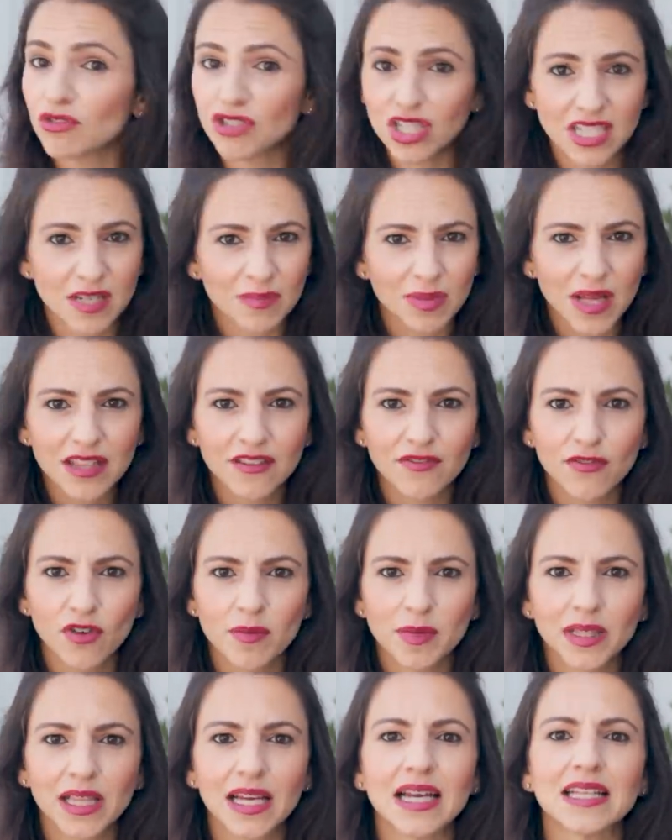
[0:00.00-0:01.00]
You just apply the
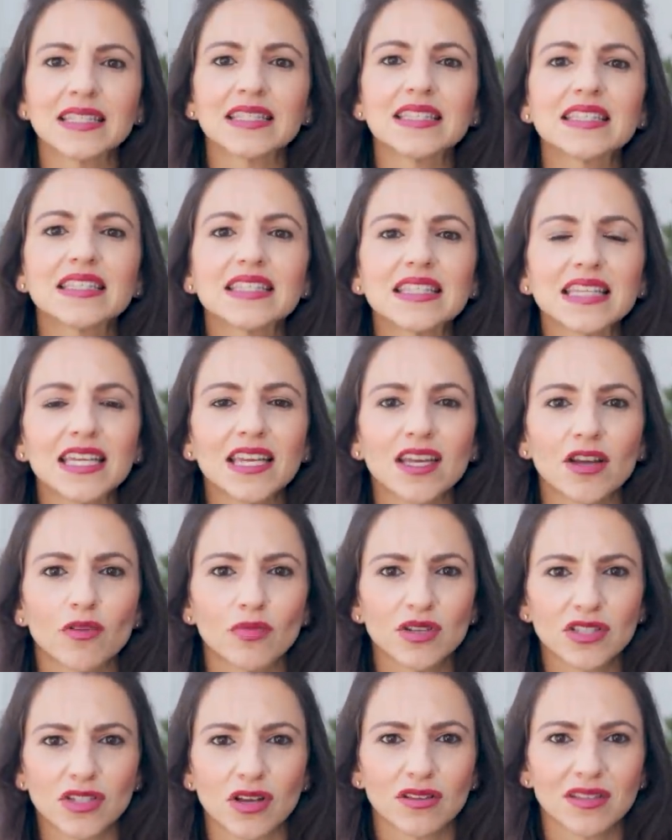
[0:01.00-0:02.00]
formula and see
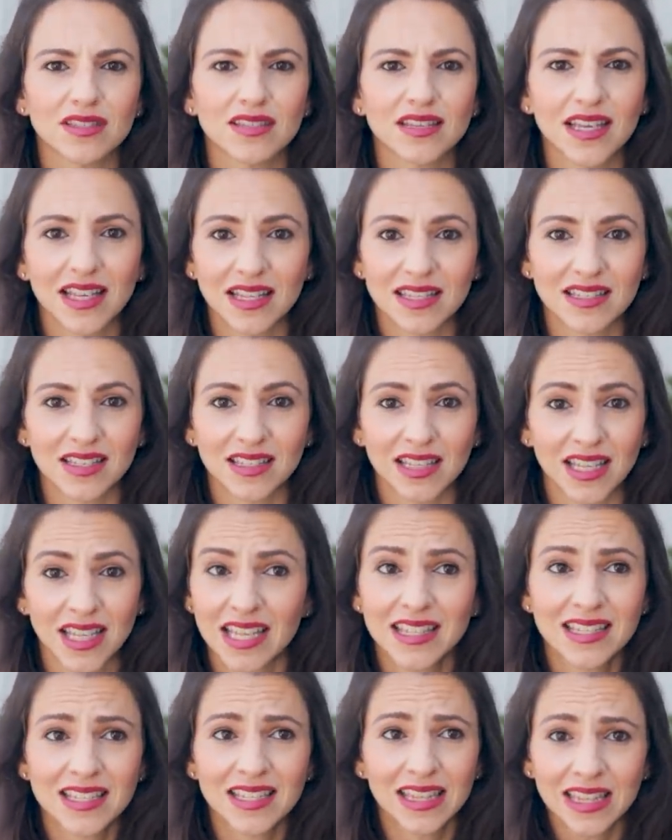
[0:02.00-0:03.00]
results instantly.
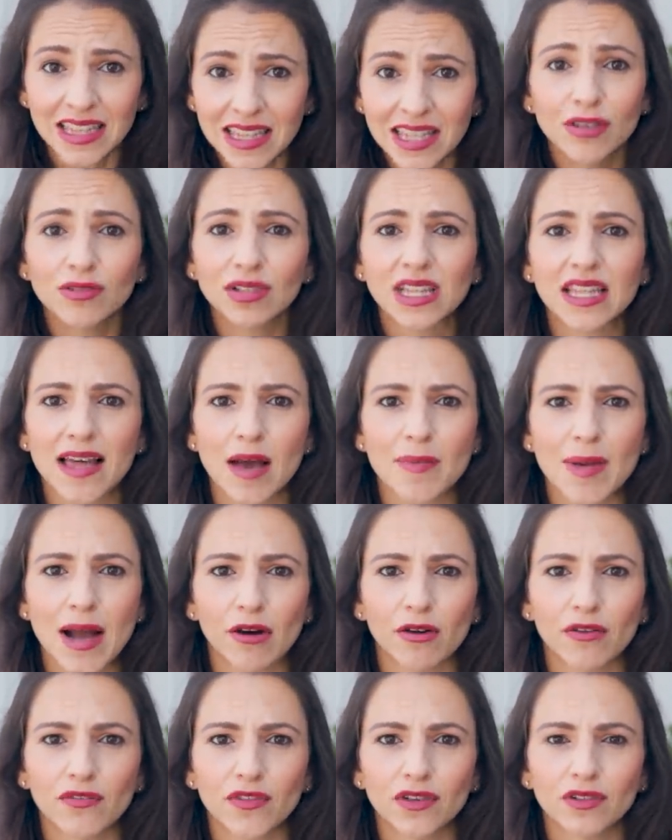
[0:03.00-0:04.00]
It's literally that
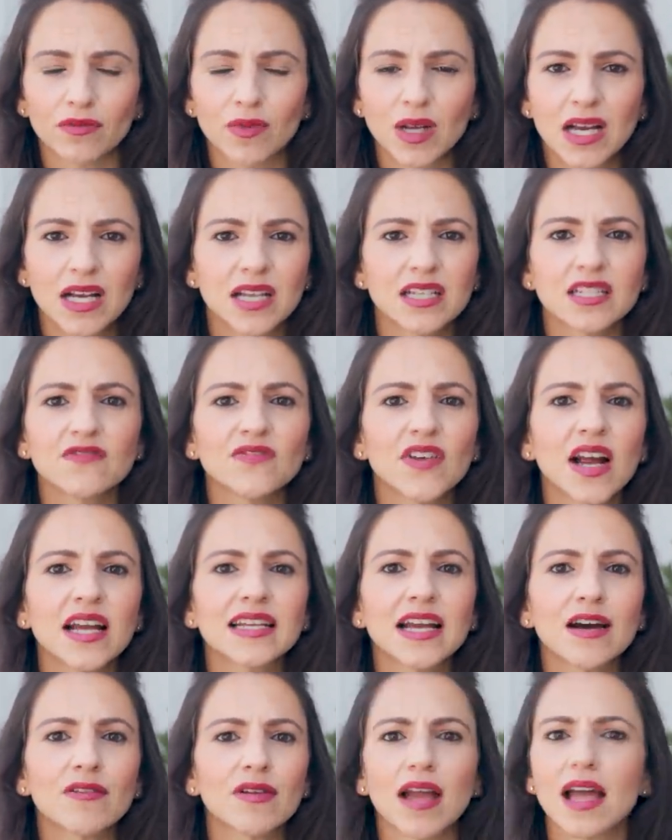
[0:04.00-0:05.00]
powerful. To
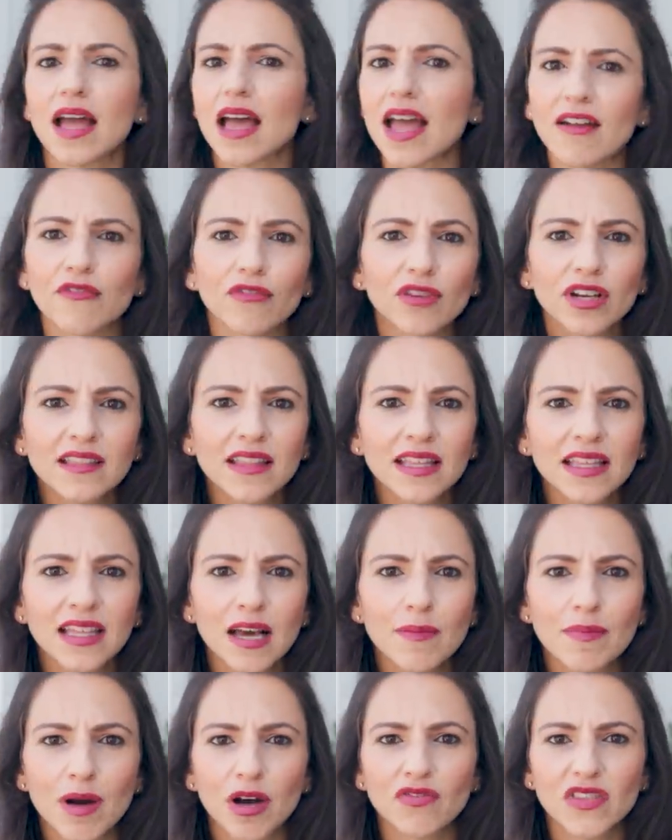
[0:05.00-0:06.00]
find out
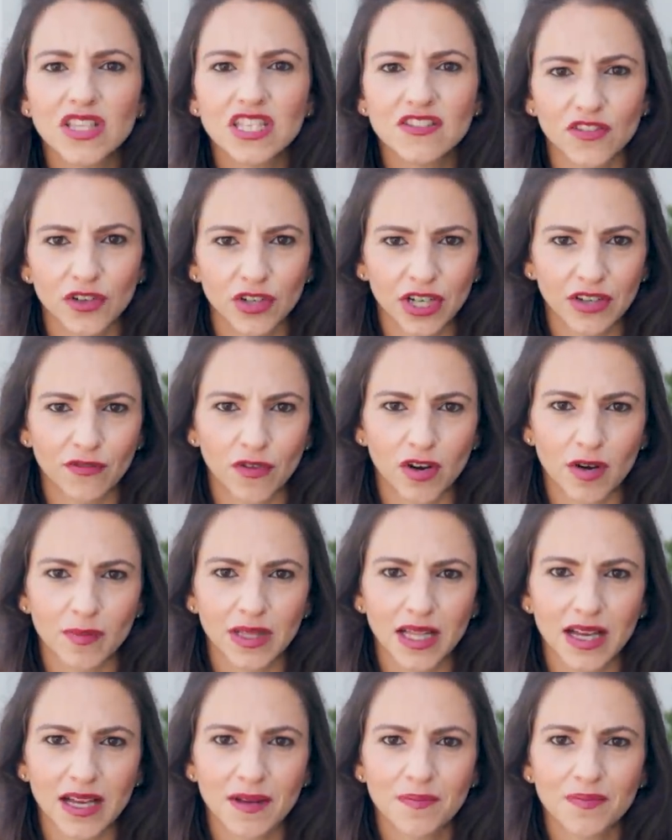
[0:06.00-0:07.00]
everything about this flirting
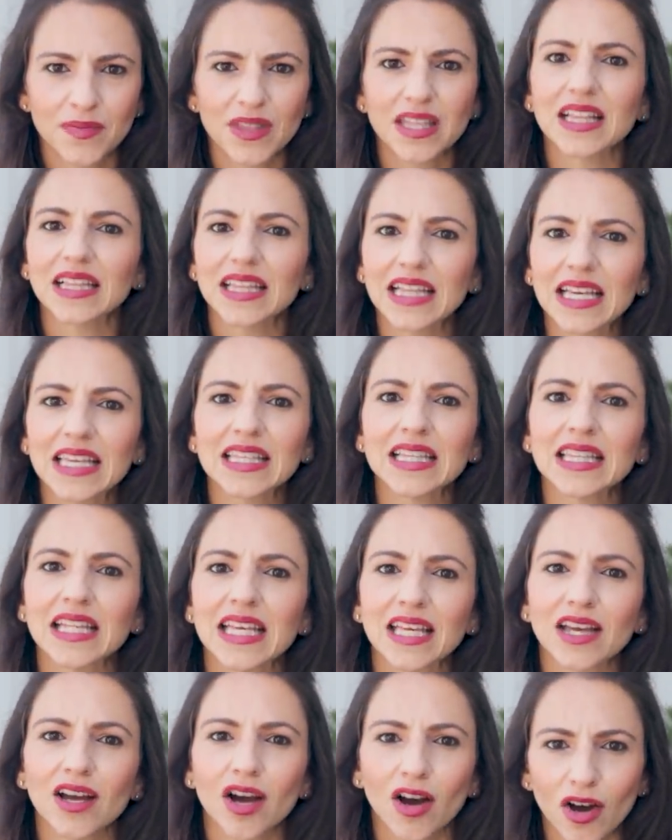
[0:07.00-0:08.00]
formula, click the
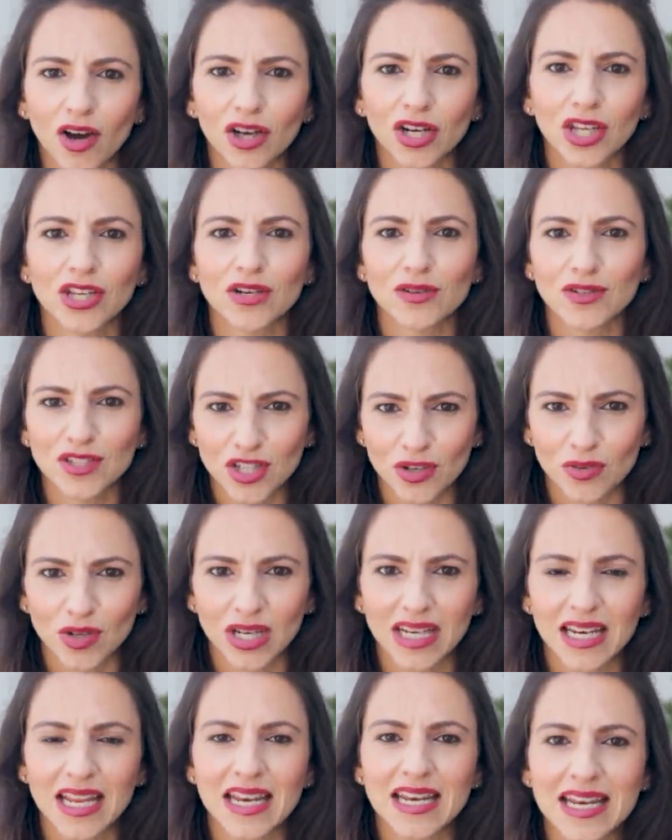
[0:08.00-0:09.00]
link on your
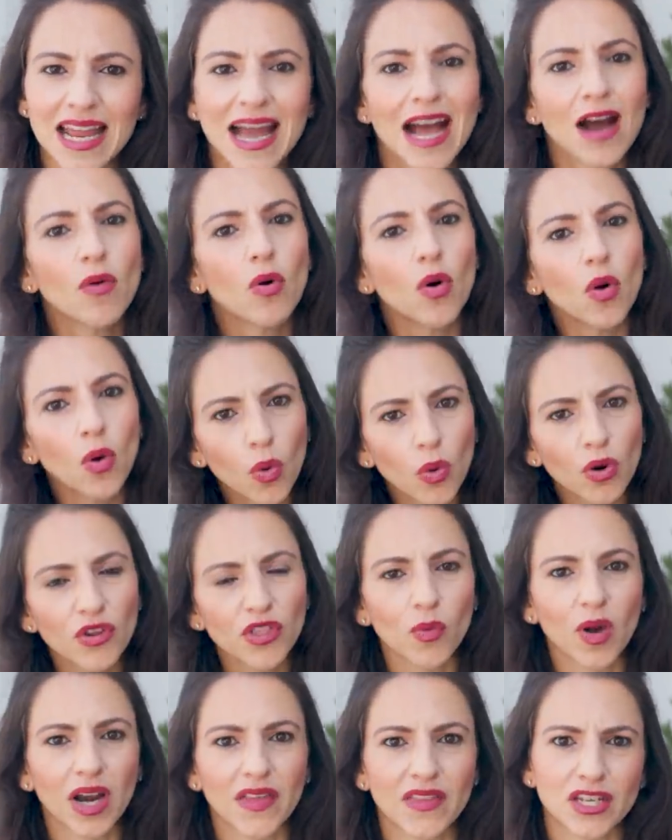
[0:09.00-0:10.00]
screen now or
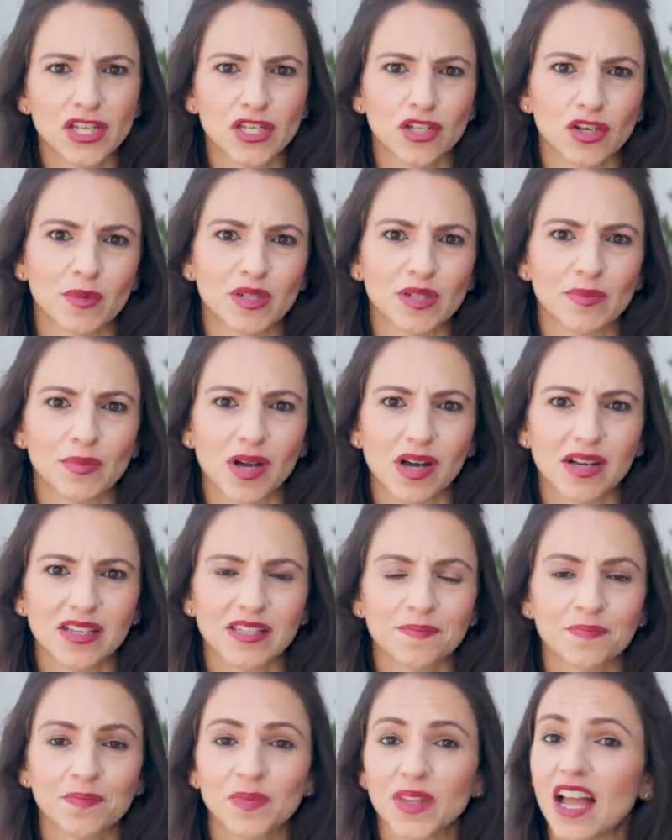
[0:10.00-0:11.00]
the one in the description
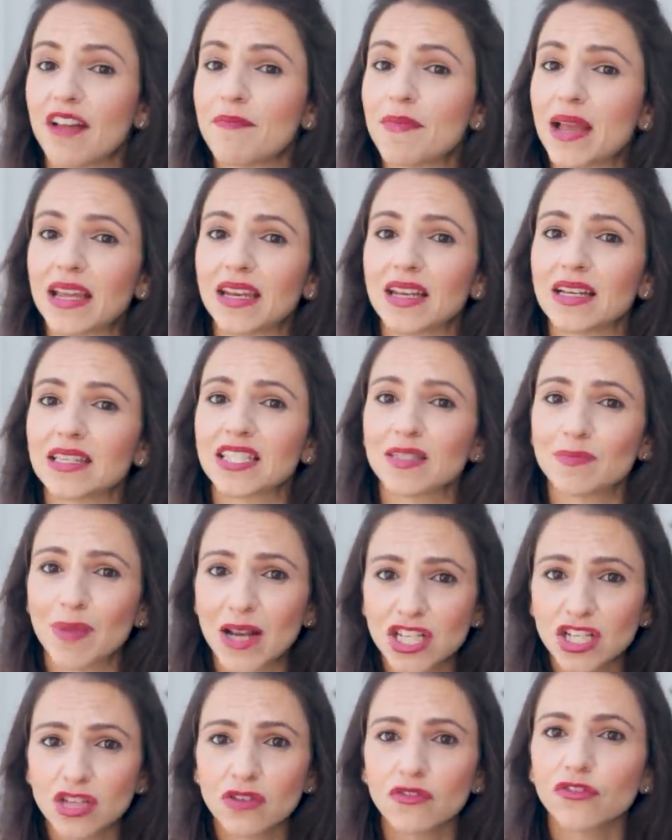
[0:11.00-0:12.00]
box. I made a
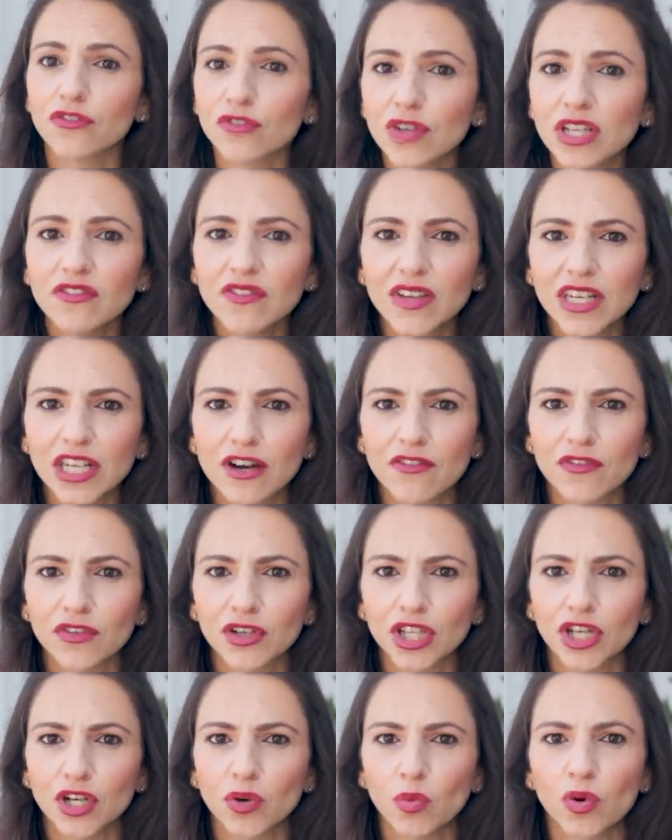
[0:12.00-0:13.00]
special free video
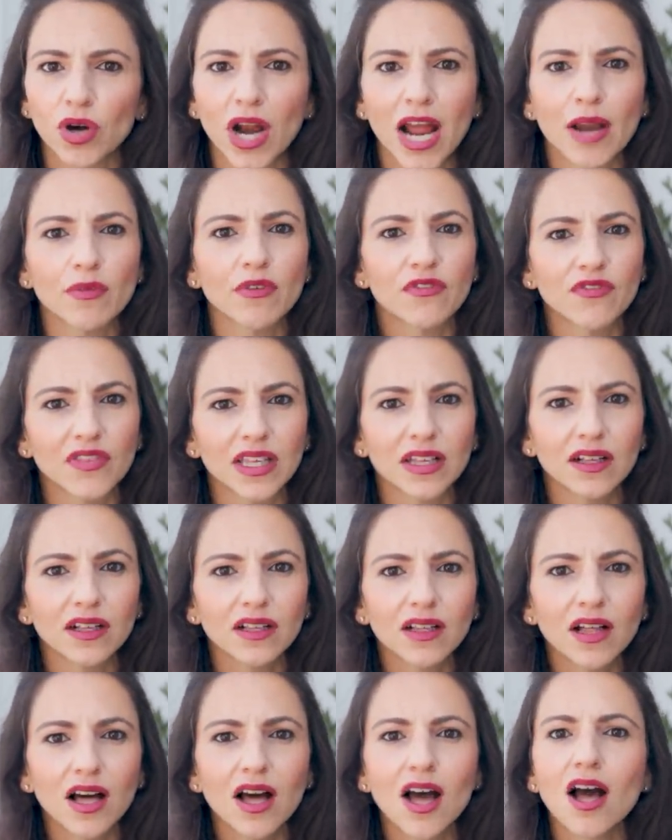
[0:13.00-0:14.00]
for you where I
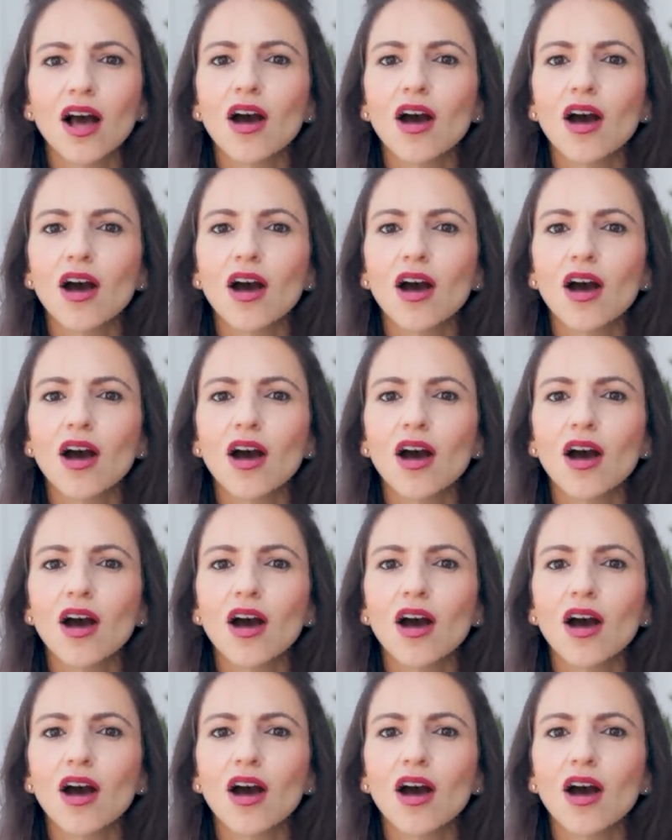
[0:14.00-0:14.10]
reveal